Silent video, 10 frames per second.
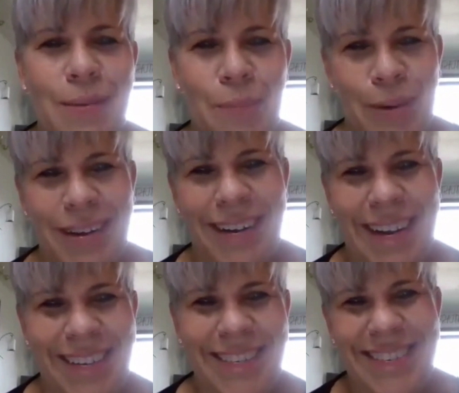and printed
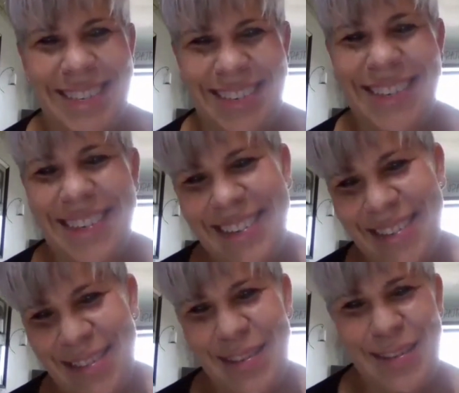out.
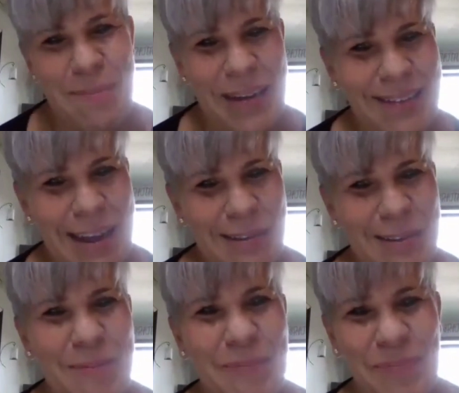Does that make sense?